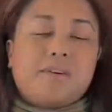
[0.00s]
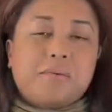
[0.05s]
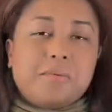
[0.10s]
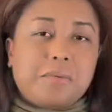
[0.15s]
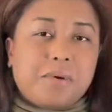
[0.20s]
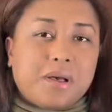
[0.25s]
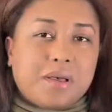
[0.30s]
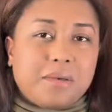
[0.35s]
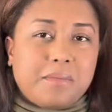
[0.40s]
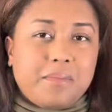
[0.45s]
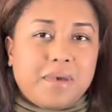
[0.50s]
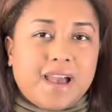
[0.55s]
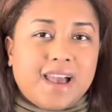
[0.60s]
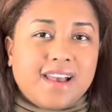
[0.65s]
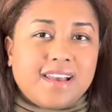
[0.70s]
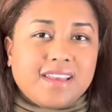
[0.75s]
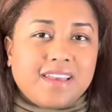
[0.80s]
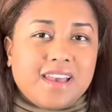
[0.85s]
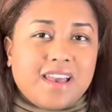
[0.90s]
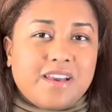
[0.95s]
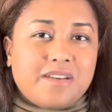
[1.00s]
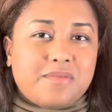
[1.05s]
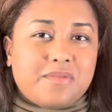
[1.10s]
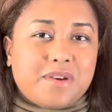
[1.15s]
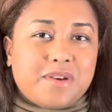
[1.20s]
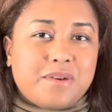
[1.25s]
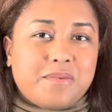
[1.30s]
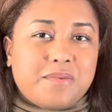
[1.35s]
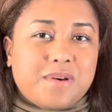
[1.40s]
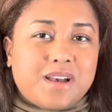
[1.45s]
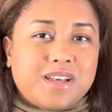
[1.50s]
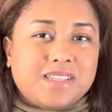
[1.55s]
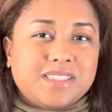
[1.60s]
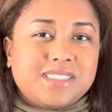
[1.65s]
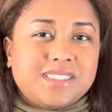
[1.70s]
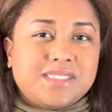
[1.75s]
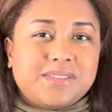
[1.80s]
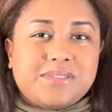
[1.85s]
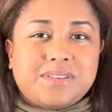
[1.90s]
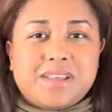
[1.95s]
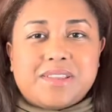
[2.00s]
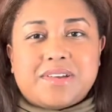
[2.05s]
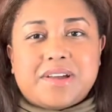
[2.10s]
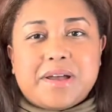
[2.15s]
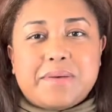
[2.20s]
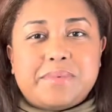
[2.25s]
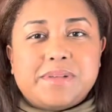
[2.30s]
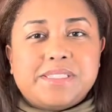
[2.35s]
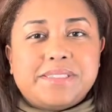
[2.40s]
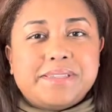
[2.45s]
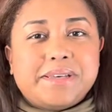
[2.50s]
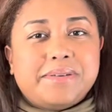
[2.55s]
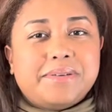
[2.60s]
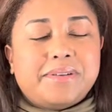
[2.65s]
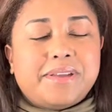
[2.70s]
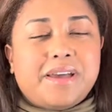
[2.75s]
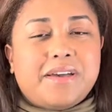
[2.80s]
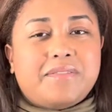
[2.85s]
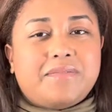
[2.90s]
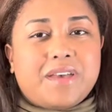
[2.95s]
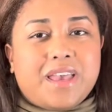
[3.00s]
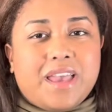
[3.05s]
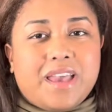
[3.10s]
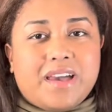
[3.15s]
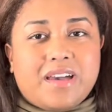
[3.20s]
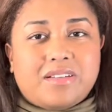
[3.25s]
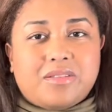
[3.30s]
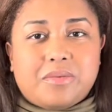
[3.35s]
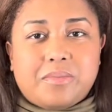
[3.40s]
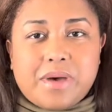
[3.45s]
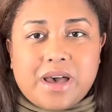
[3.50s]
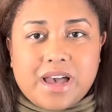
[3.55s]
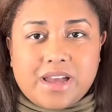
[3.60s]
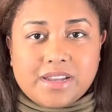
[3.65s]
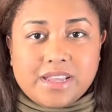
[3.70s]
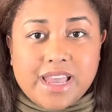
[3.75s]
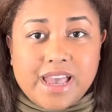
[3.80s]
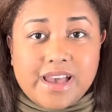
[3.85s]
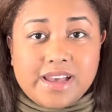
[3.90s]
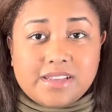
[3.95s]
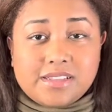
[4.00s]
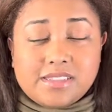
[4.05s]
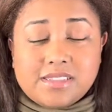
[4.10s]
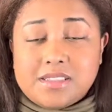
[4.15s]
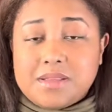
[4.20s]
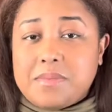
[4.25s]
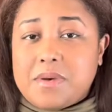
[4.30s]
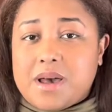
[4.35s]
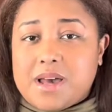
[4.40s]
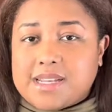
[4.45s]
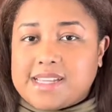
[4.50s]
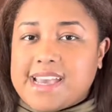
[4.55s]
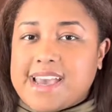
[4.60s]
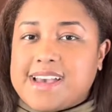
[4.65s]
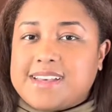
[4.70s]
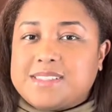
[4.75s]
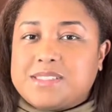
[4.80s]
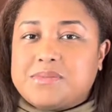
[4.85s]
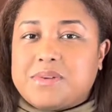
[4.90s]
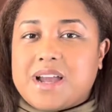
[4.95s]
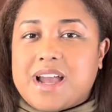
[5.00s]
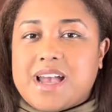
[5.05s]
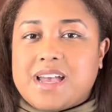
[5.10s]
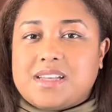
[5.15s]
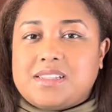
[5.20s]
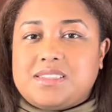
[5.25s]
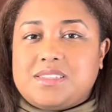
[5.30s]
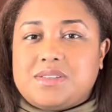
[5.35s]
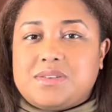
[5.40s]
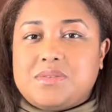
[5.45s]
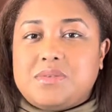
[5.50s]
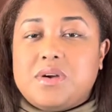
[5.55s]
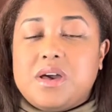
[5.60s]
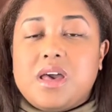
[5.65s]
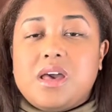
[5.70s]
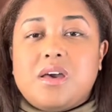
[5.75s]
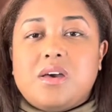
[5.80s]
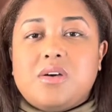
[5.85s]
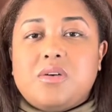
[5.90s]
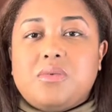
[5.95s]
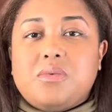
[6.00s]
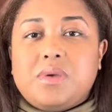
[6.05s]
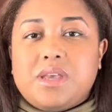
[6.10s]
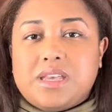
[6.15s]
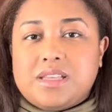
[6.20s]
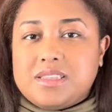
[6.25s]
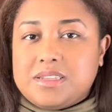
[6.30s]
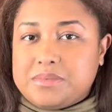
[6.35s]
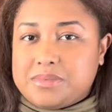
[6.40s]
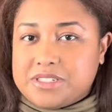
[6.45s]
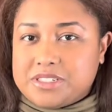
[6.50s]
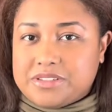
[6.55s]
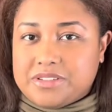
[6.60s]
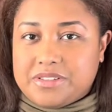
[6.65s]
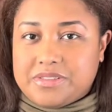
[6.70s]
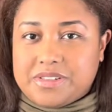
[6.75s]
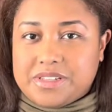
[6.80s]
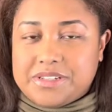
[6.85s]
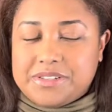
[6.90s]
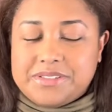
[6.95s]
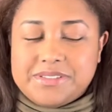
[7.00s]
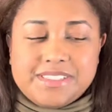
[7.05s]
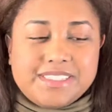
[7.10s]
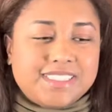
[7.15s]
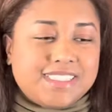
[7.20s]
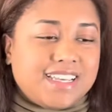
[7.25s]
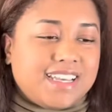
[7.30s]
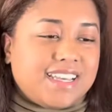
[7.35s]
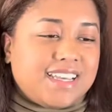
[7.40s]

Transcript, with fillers: Welcome back, everyone, to another episode of A Idle Podcast, the podcast where I do weekly book reviews.